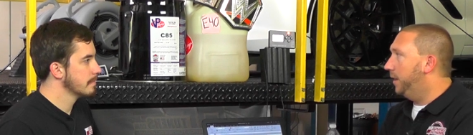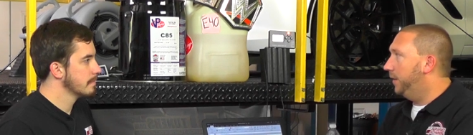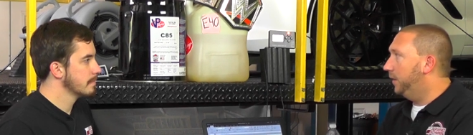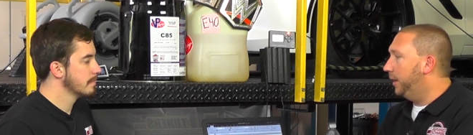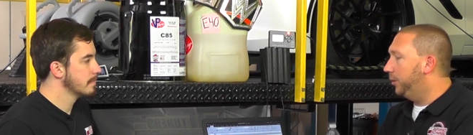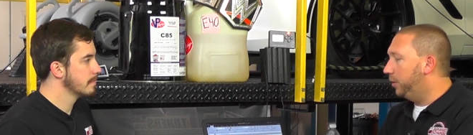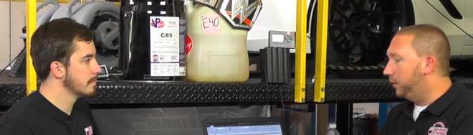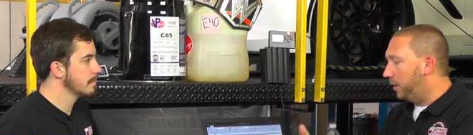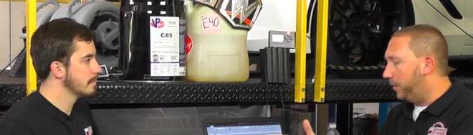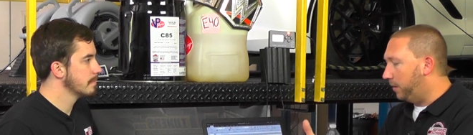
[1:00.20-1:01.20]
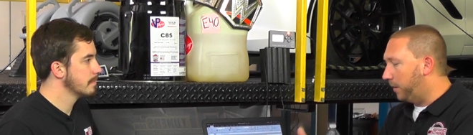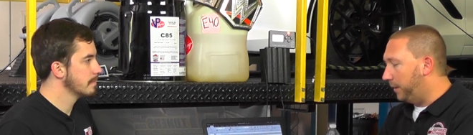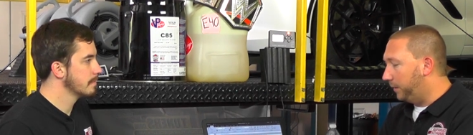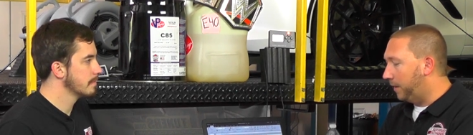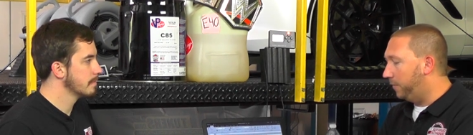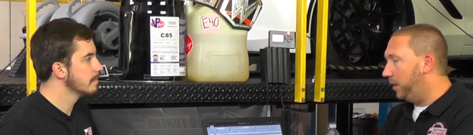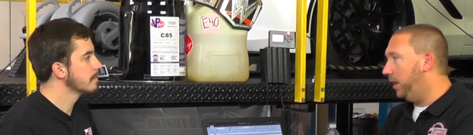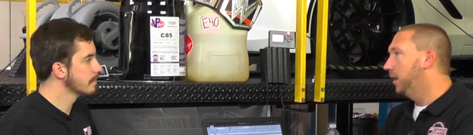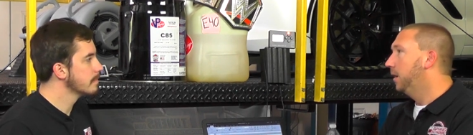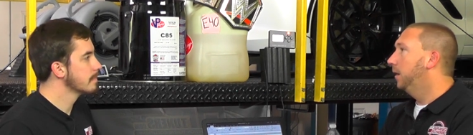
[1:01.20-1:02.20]
Speaker 1: they say it should come out right at seventy,
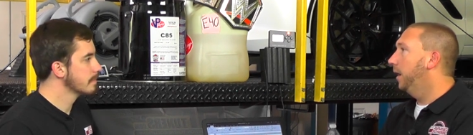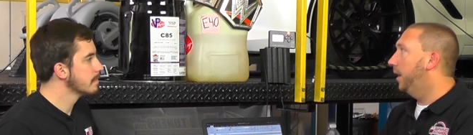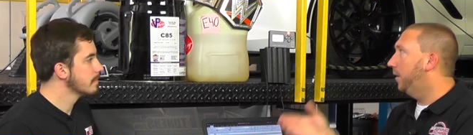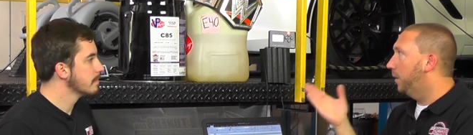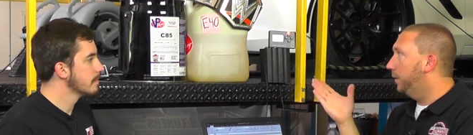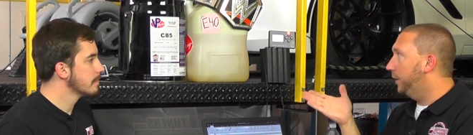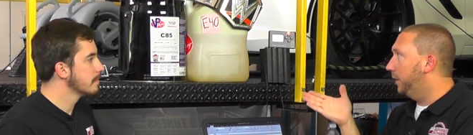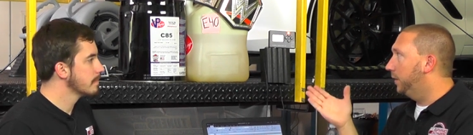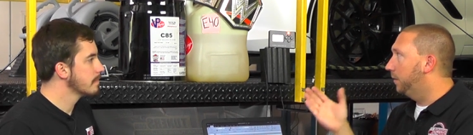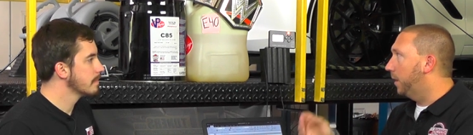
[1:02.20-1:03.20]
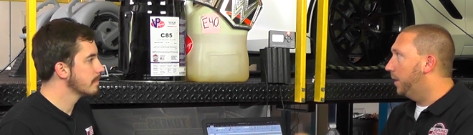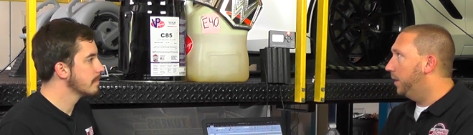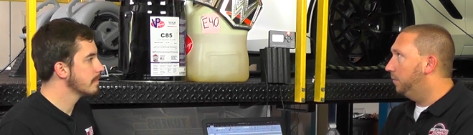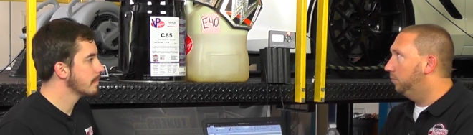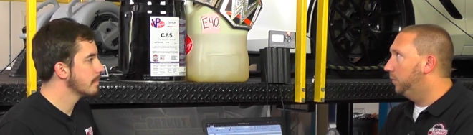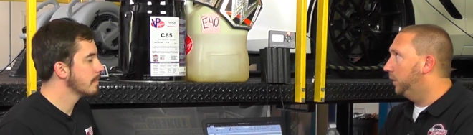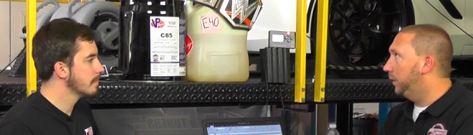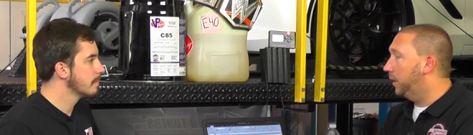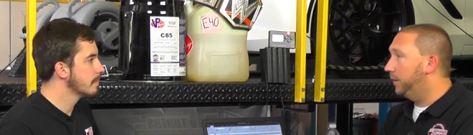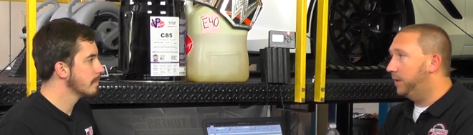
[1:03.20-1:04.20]
and ours tested right at
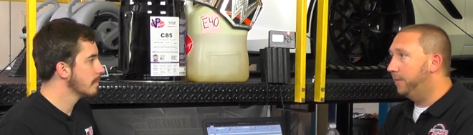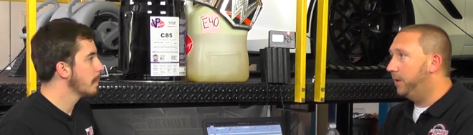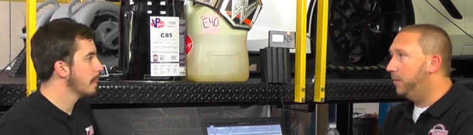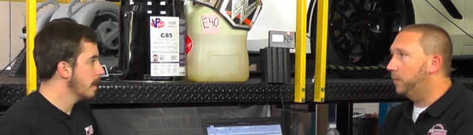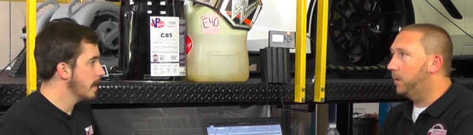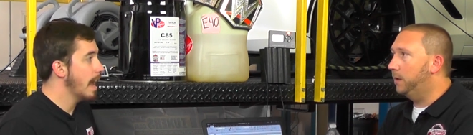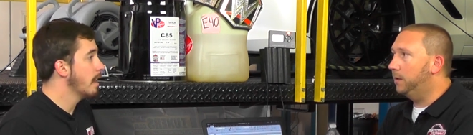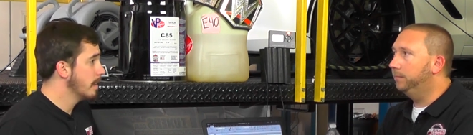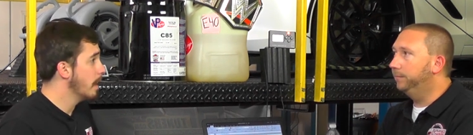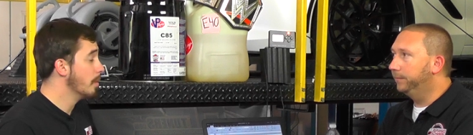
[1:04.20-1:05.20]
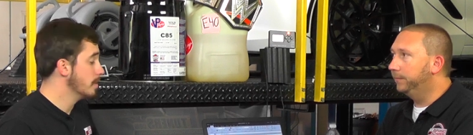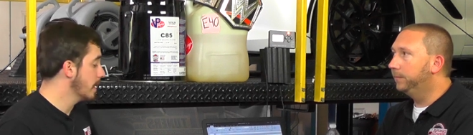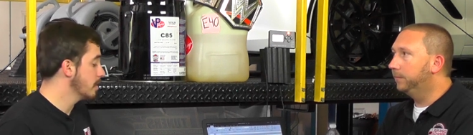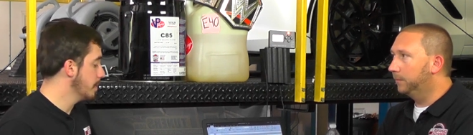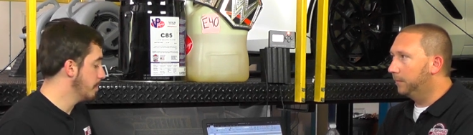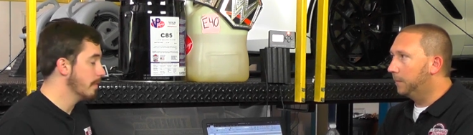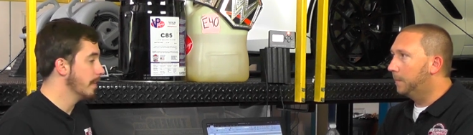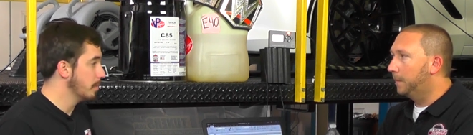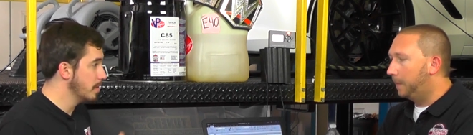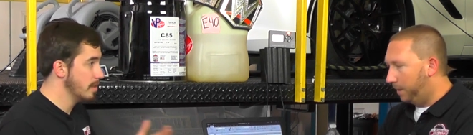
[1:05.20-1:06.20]
sixty-nine seventy. It was right yeah, on. Yeah, it was actually
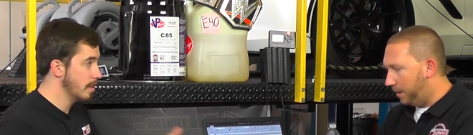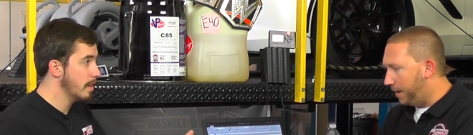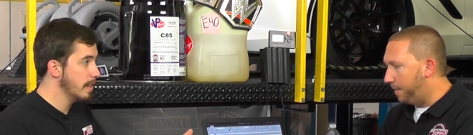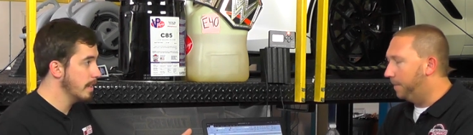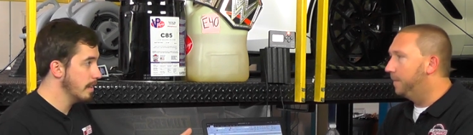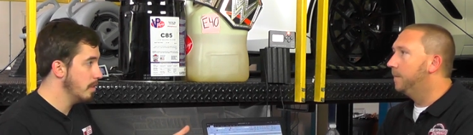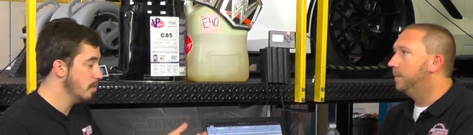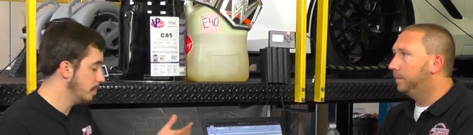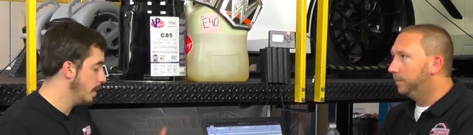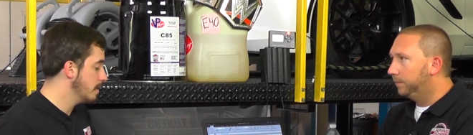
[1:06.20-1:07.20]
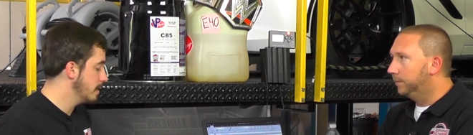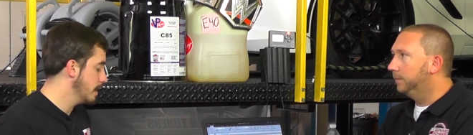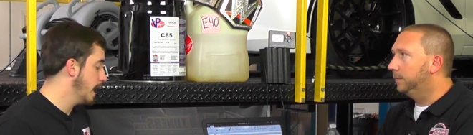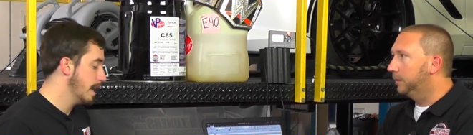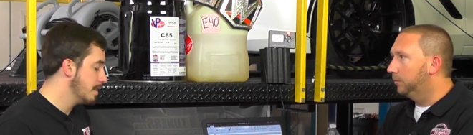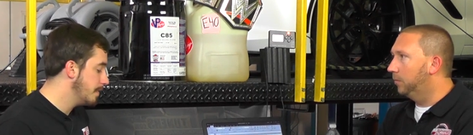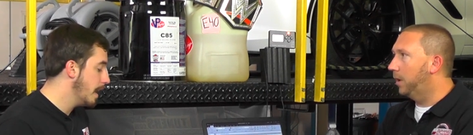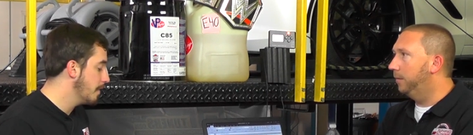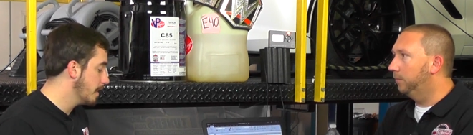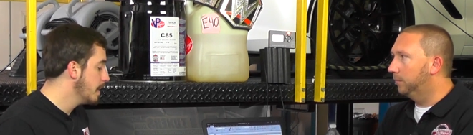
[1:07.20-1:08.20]
perfect, which is already a huge plus in its
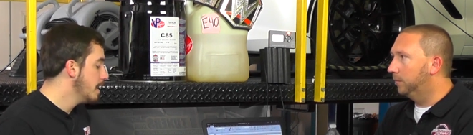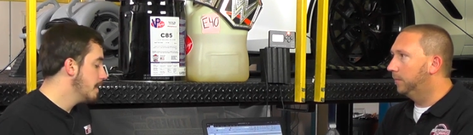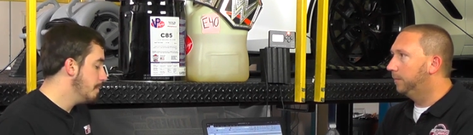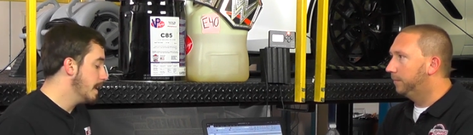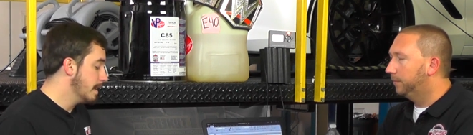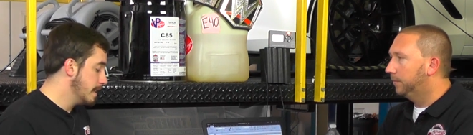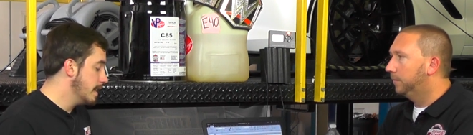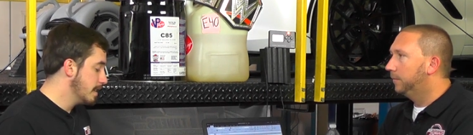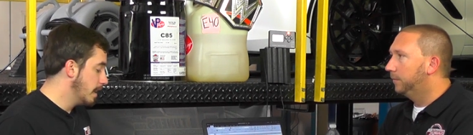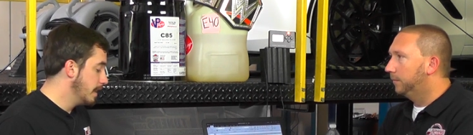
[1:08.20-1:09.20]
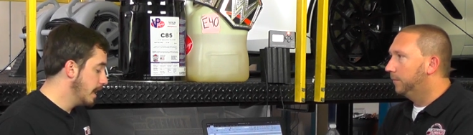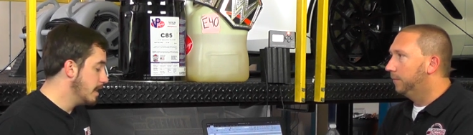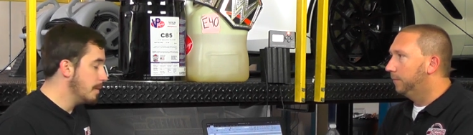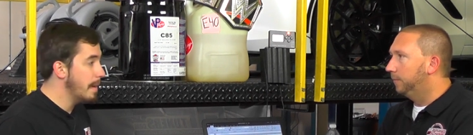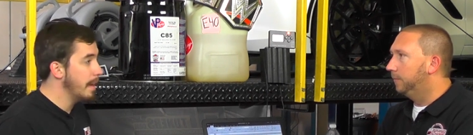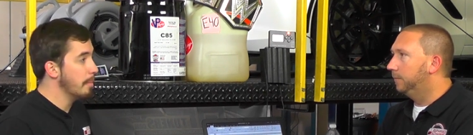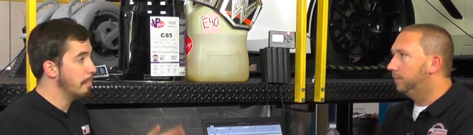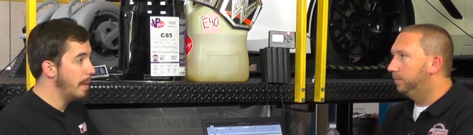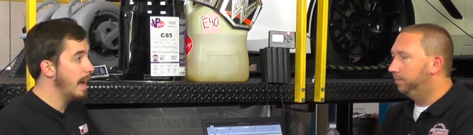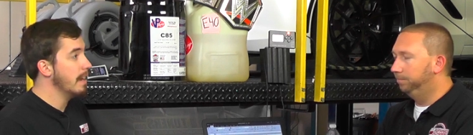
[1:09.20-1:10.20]
favor right. because it is indeed better.
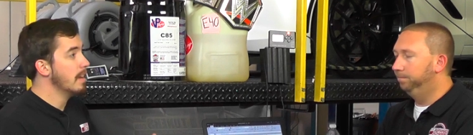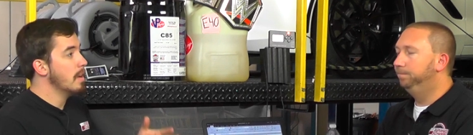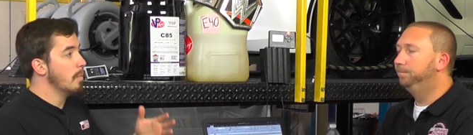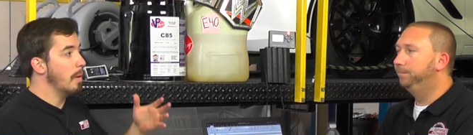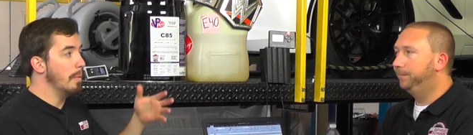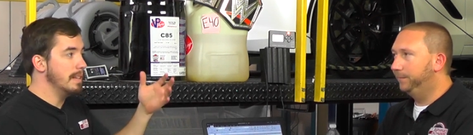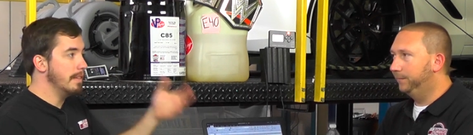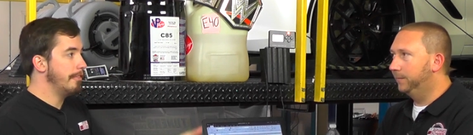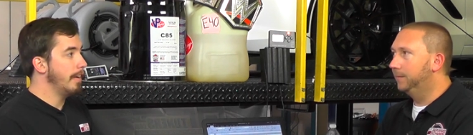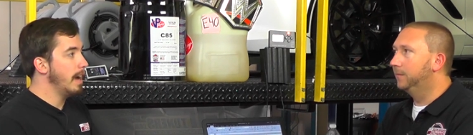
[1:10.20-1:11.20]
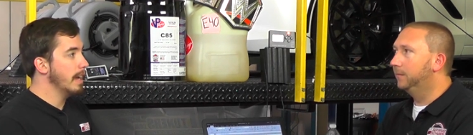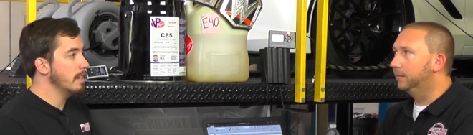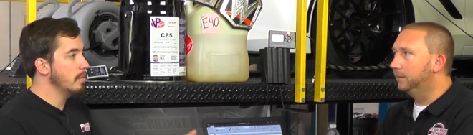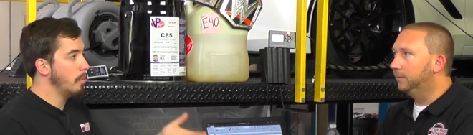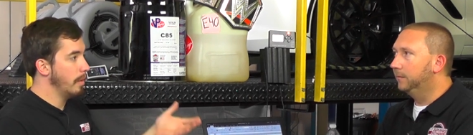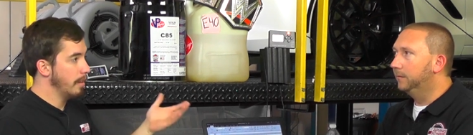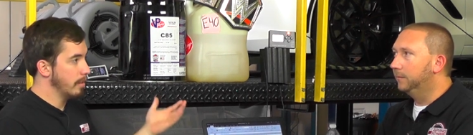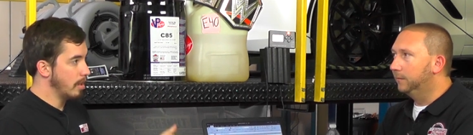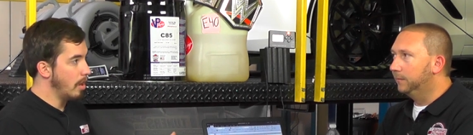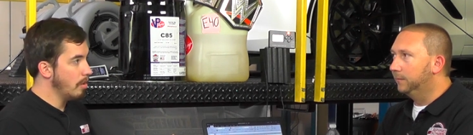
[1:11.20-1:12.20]
But mm-hmm. what we did find with our
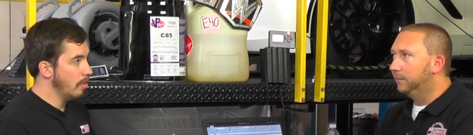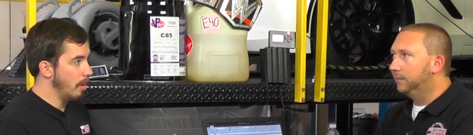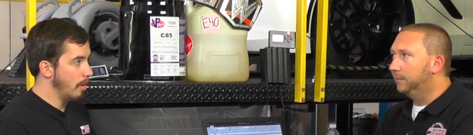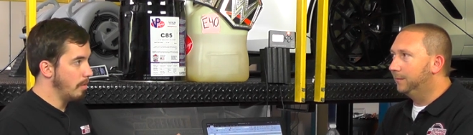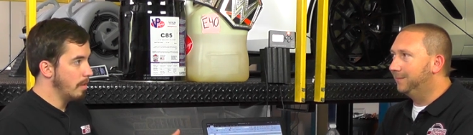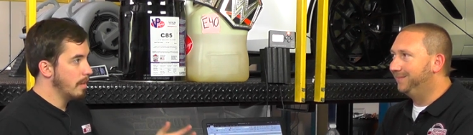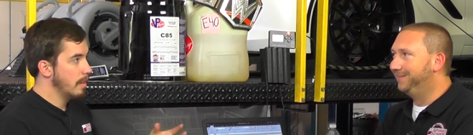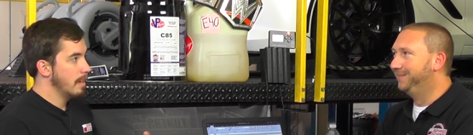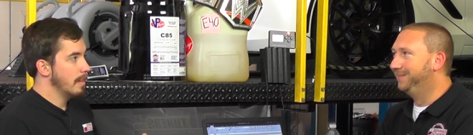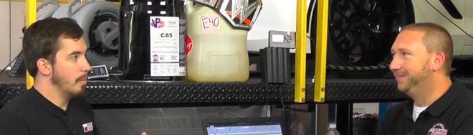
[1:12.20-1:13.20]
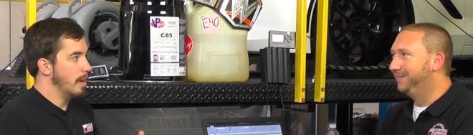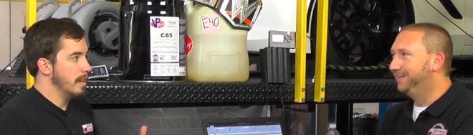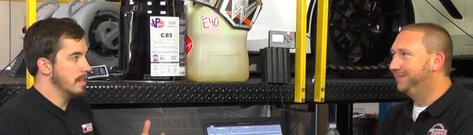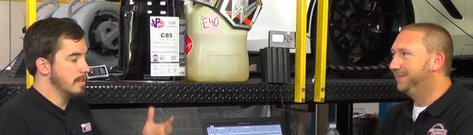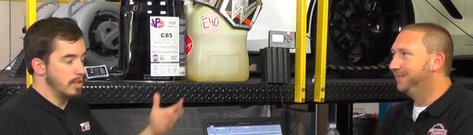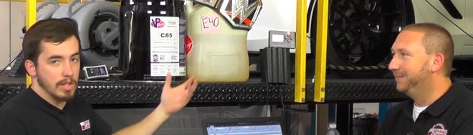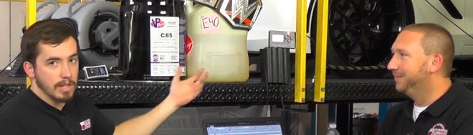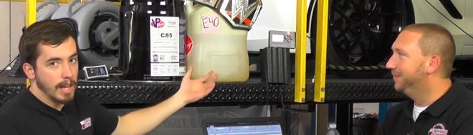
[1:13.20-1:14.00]
car, though, was just